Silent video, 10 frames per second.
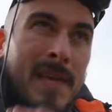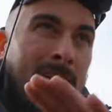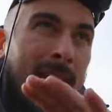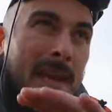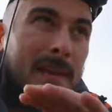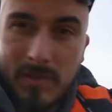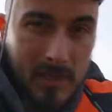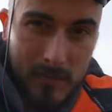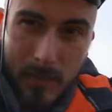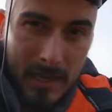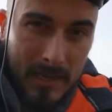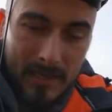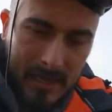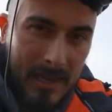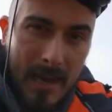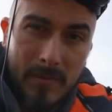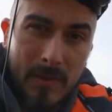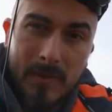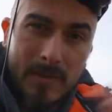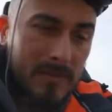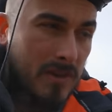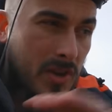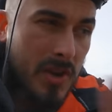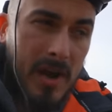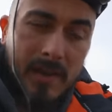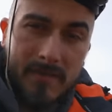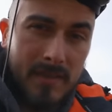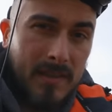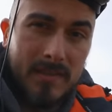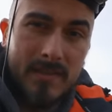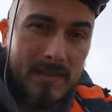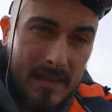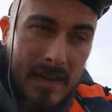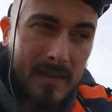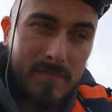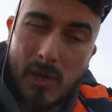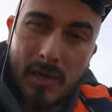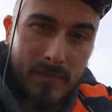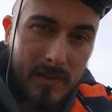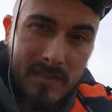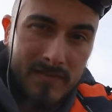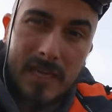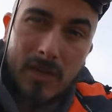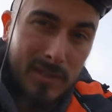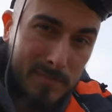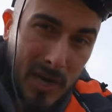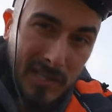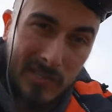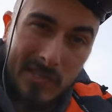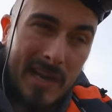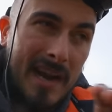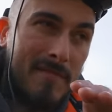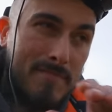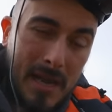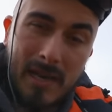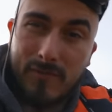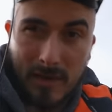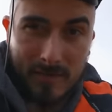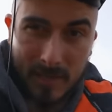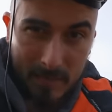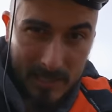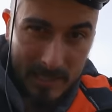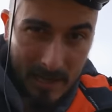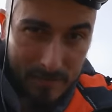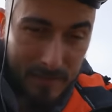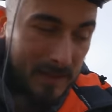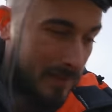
And just wanna get it out there, none of this that I bought for this video is sponsored. I paid for everything myself, and